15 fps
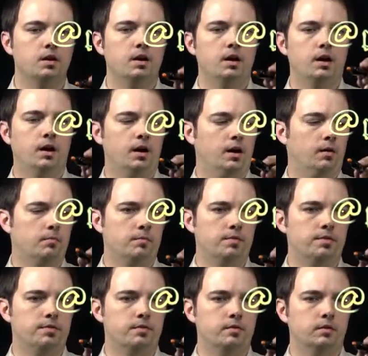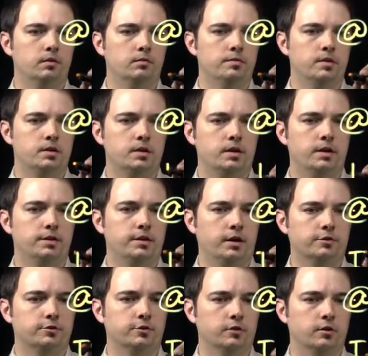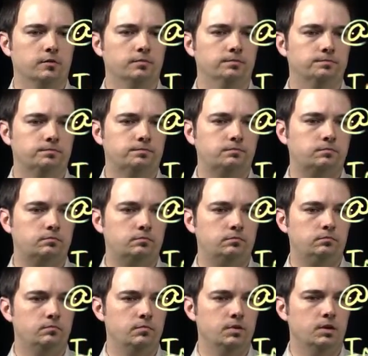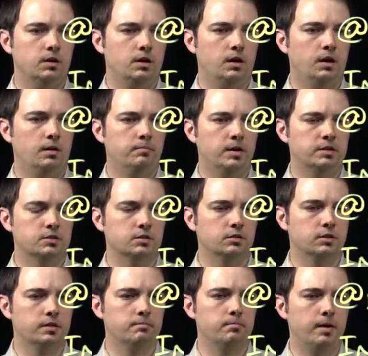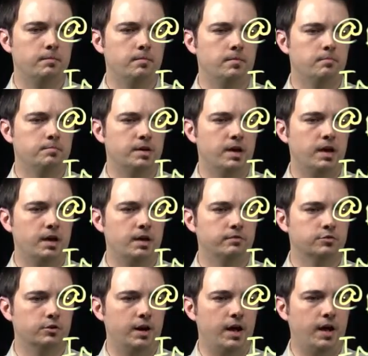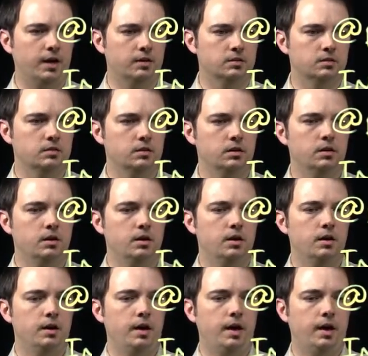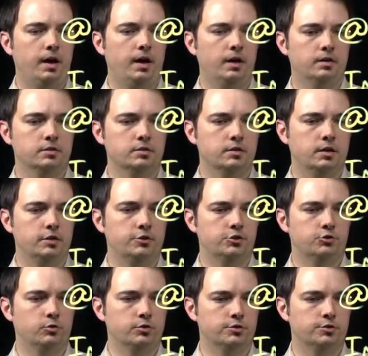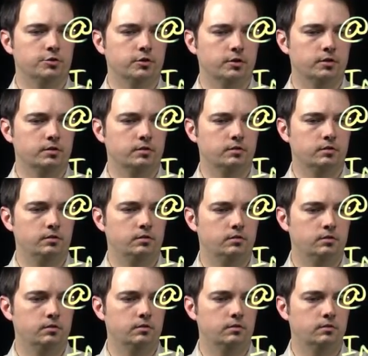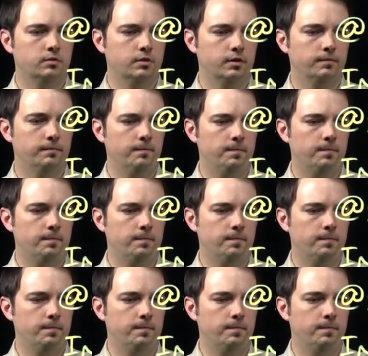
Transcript: um, the inductor uh, basically be behaves or acts as a short circuit. Okay.